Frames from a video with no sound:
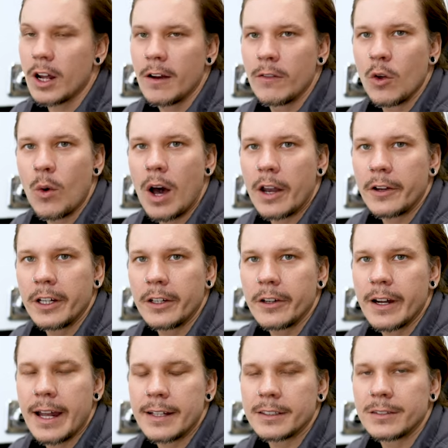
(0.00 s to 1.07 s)
of the water
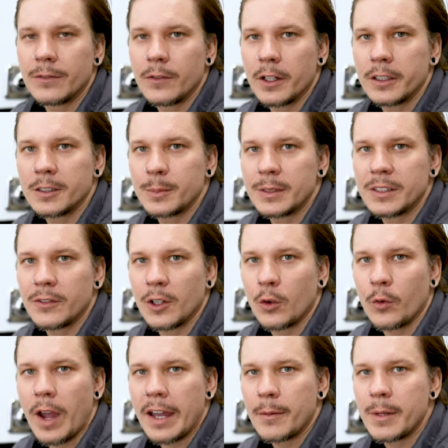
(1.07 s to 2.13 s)
heater has some very specific
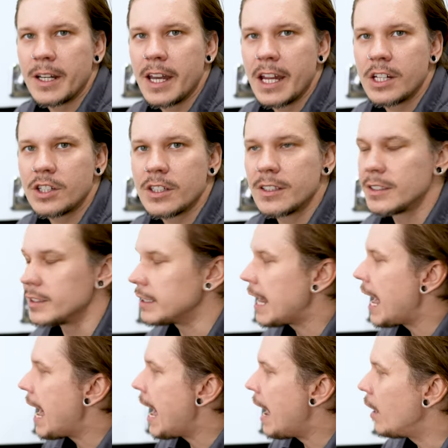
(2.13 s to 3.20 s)
recommendations in
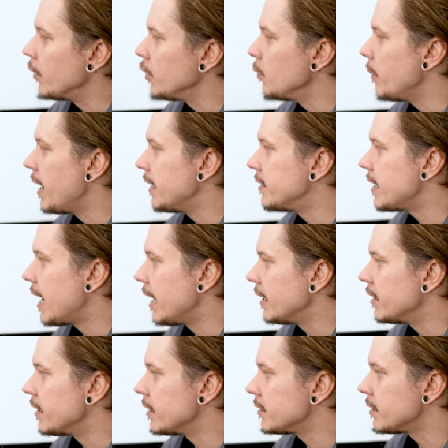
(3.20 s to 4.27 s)
how you
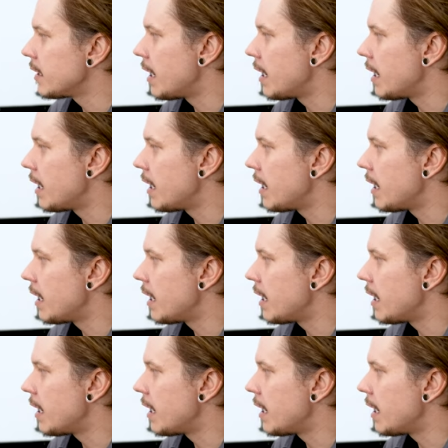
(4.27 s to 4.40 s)
maintain this,